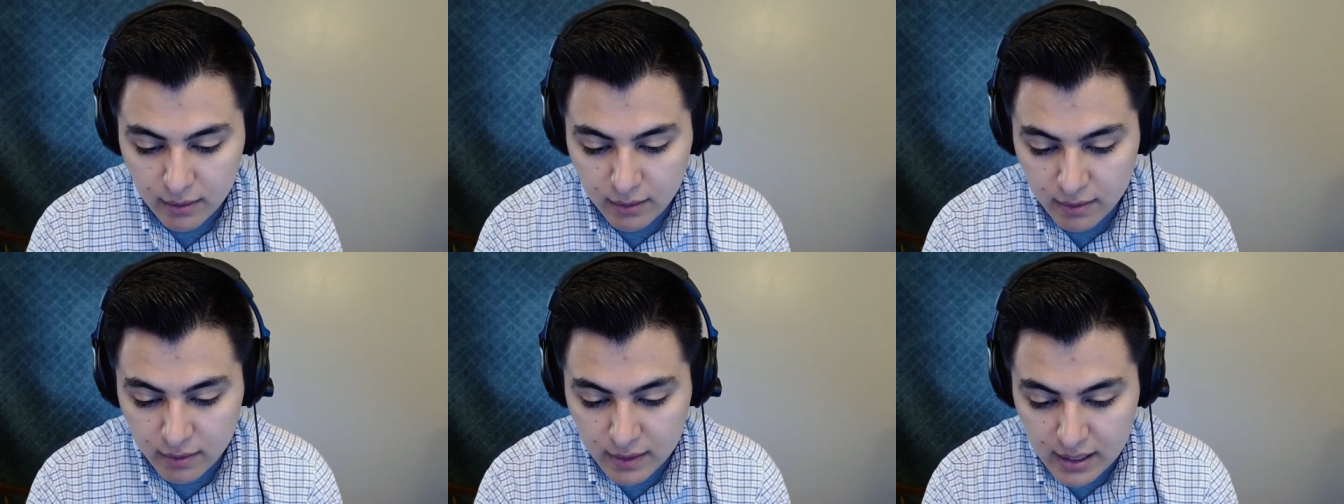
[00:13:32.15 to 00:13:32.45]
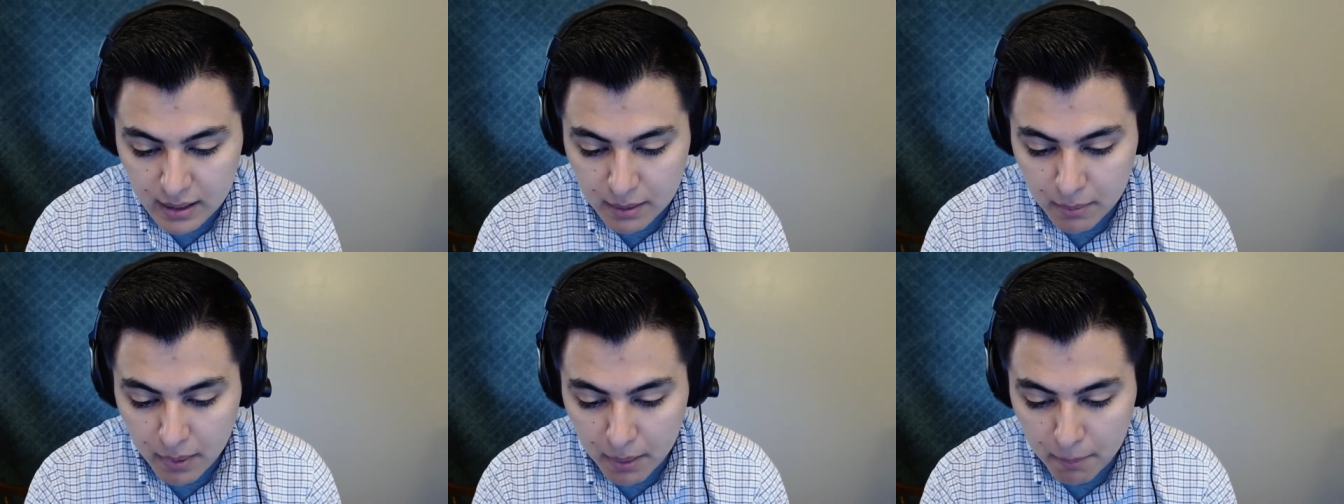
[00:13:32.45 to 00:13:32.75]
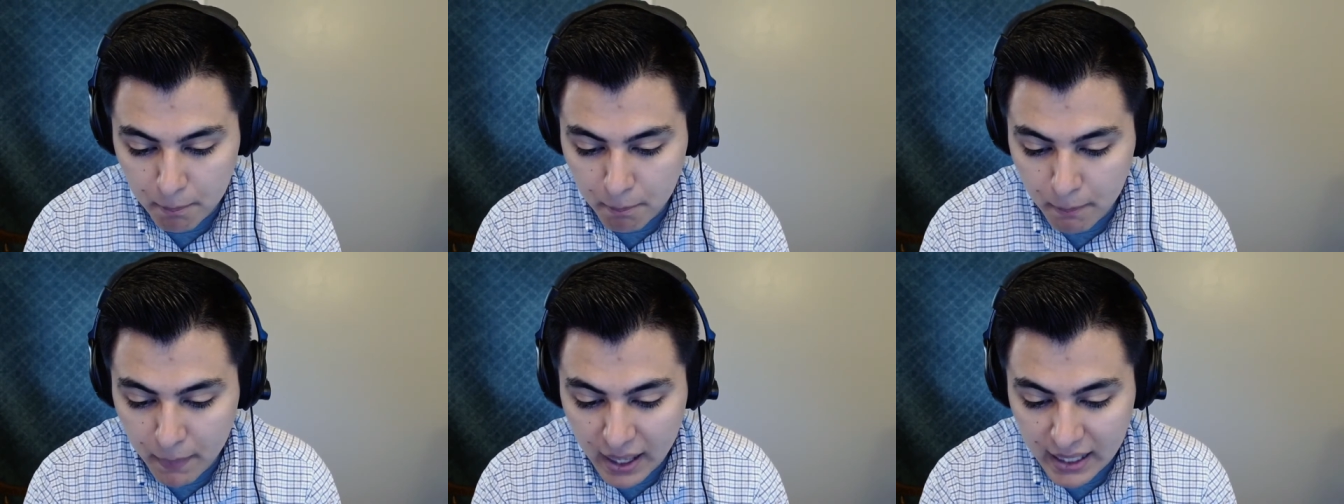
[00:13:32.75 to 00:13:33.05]
the
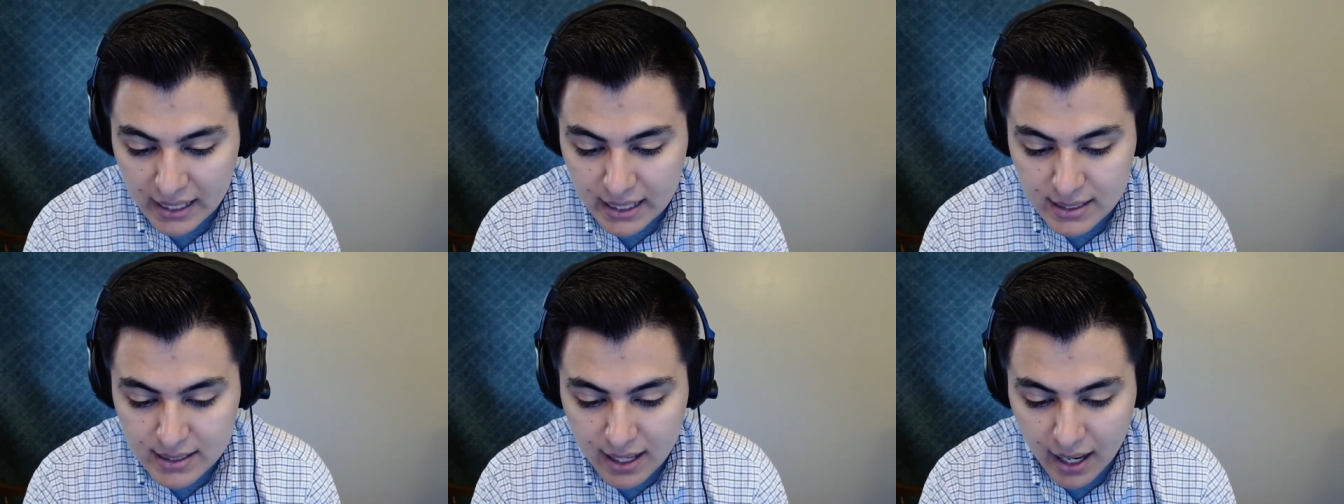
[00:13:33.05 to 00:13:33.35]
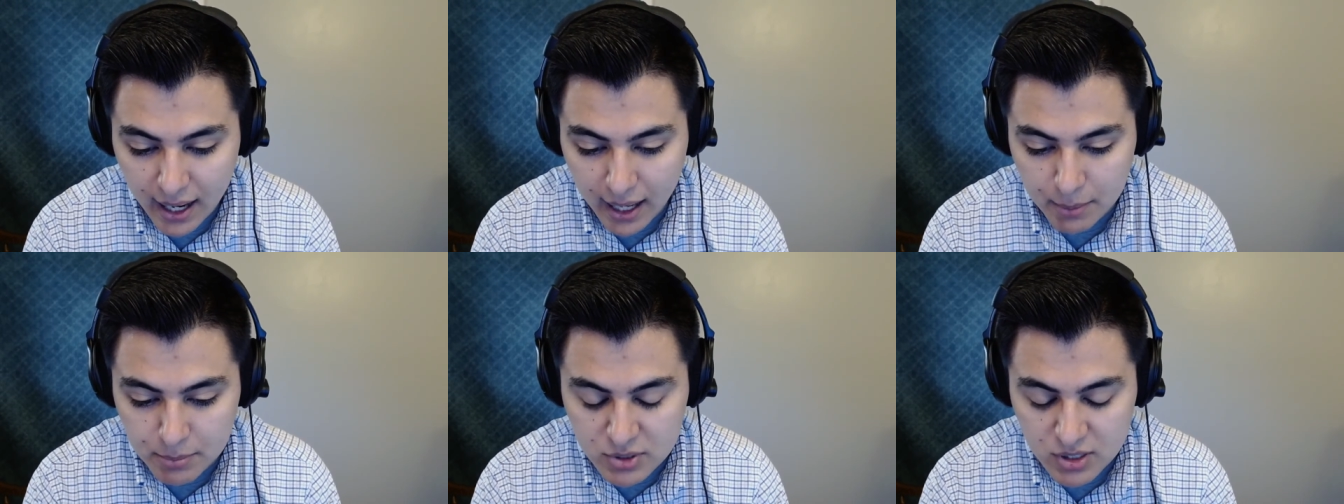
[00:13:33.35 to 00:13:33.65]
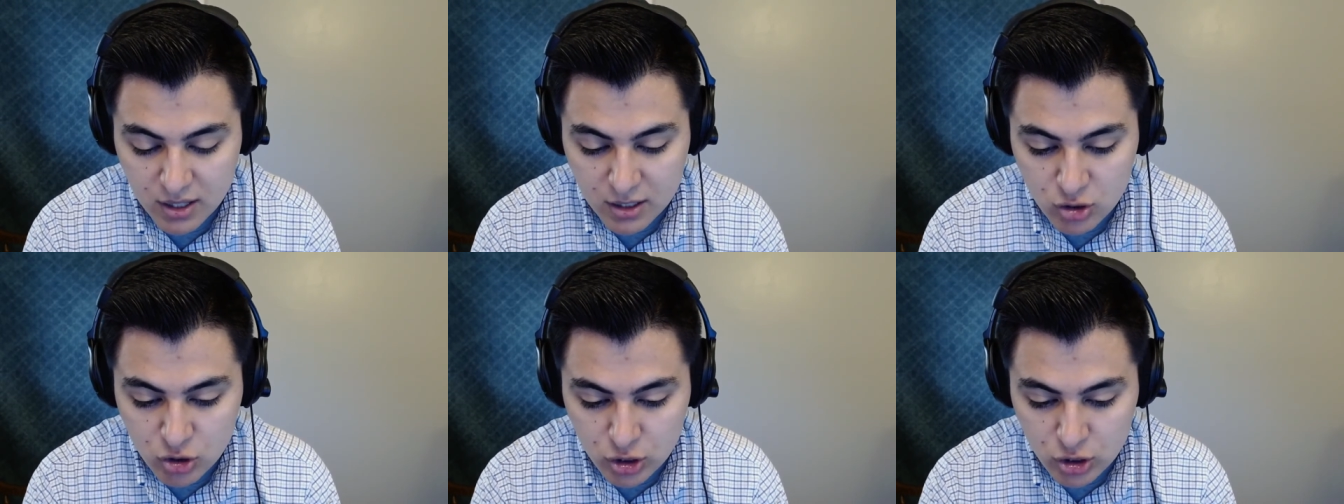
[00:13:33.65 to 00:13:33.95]
many
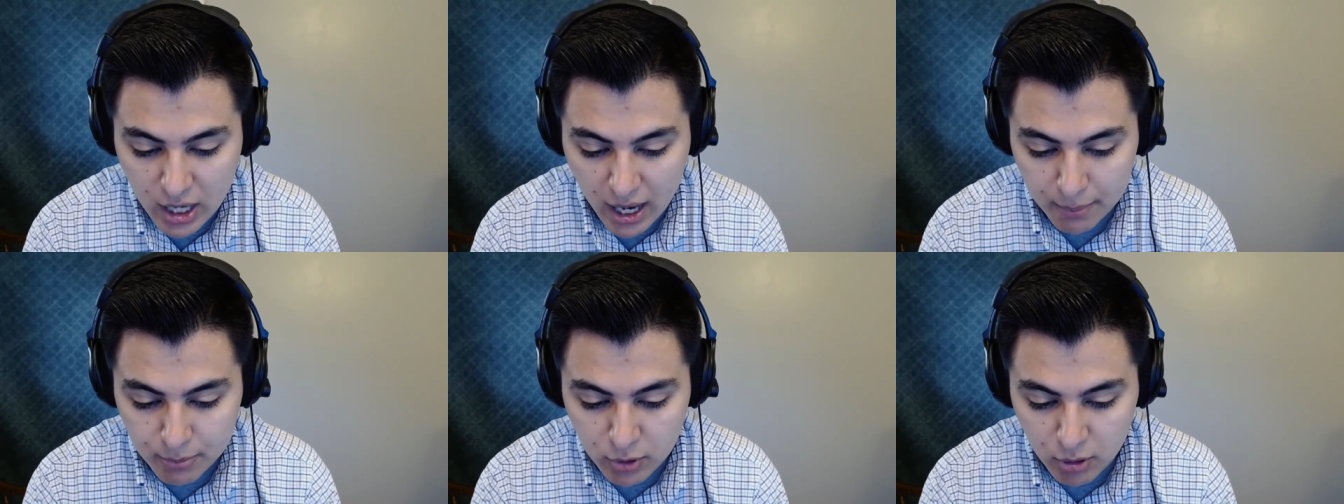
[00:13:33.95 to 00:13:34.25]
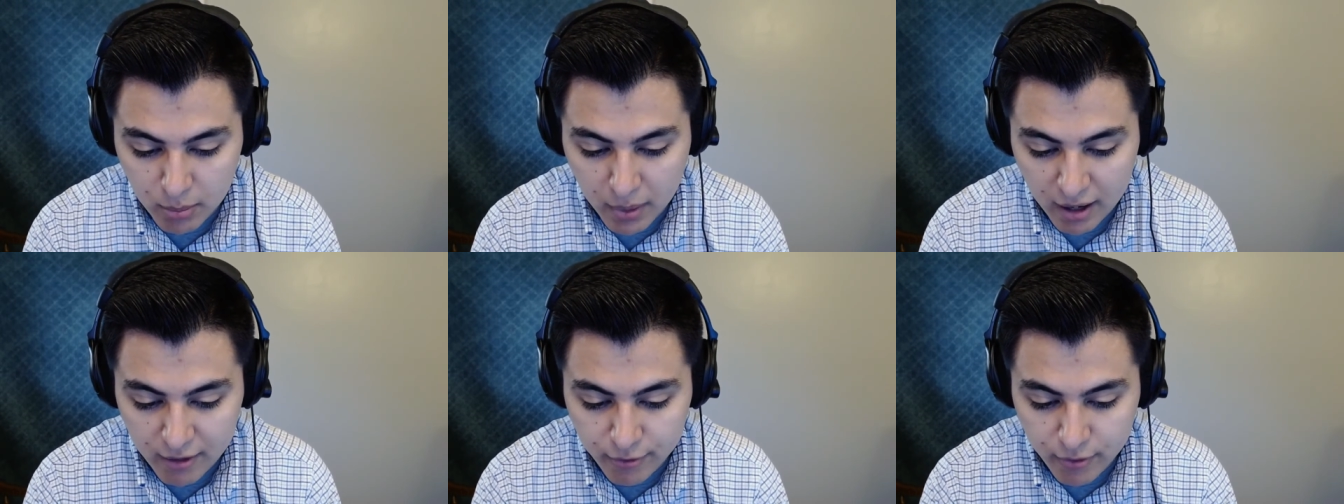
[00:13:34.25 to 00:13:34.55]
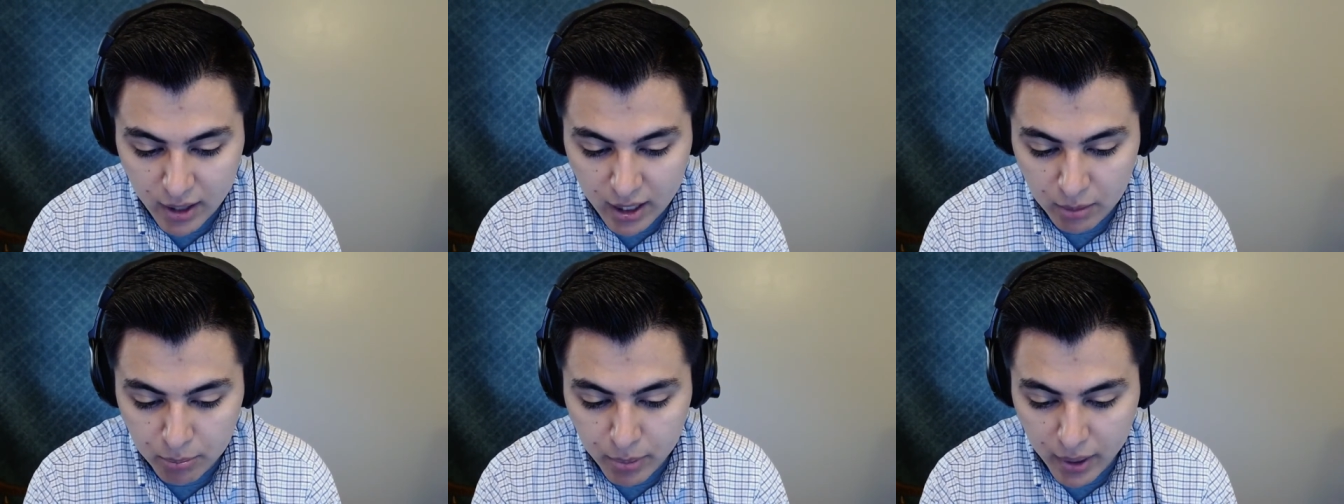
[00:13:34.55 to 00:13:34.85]
times this chapter by
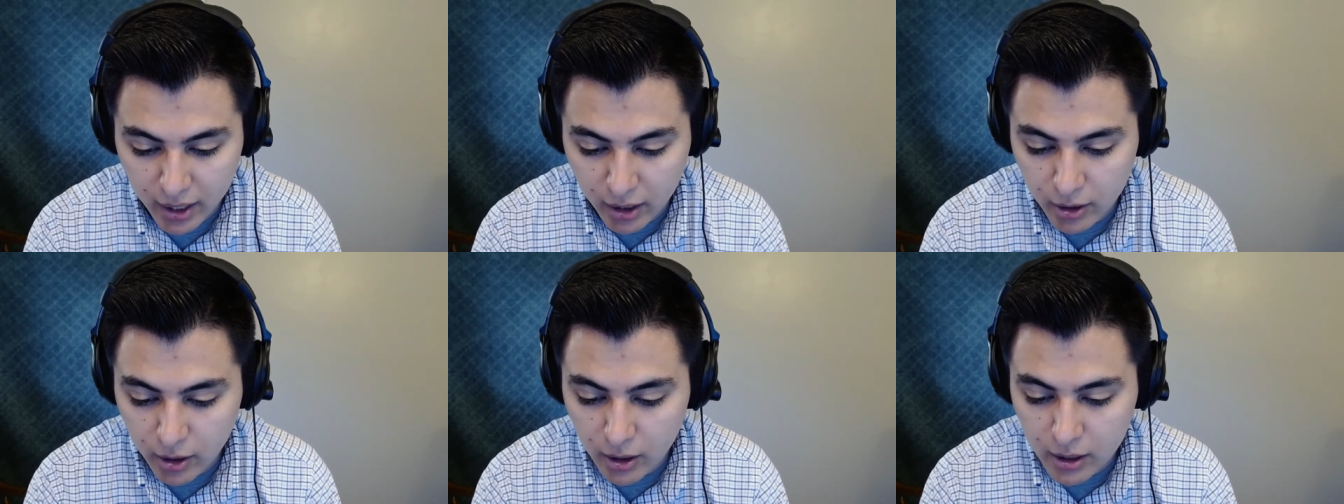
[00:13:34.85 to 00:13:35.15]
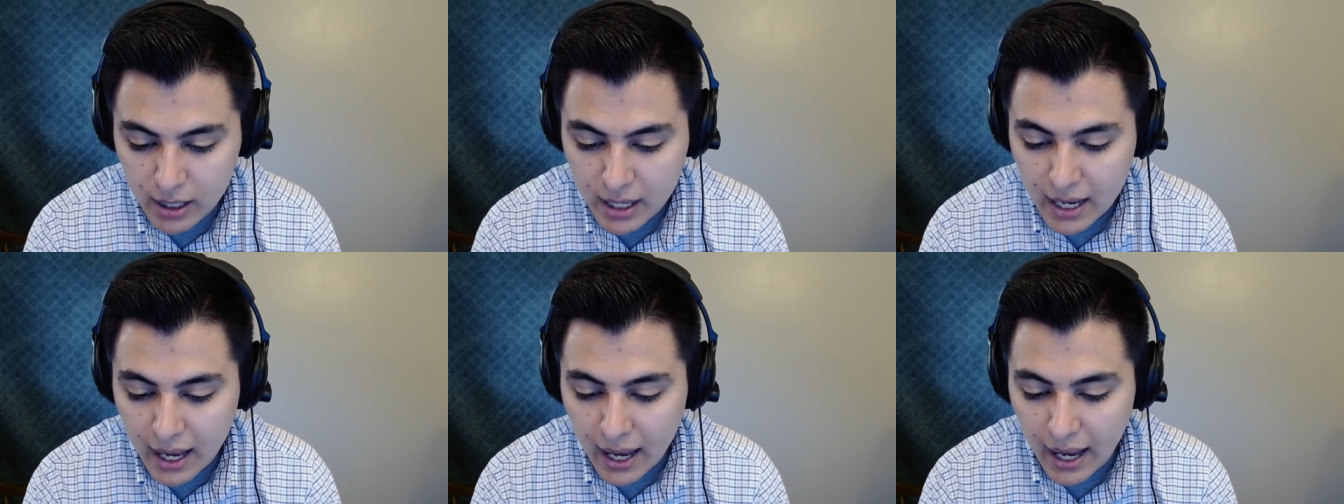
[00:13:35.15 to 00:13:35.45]
Frank Bettger